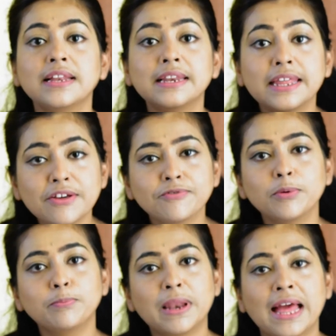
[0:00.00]
leave
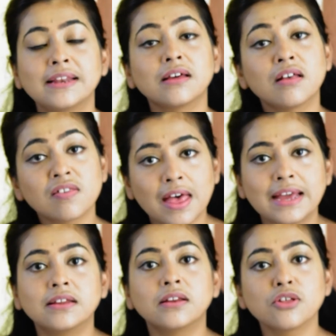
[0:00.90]
the plant
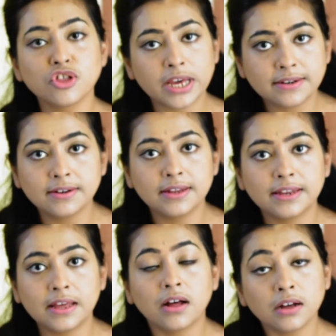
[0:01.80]
aside in a shaded
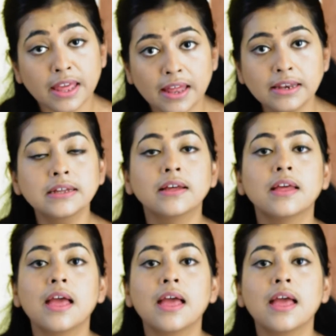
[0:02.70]
area again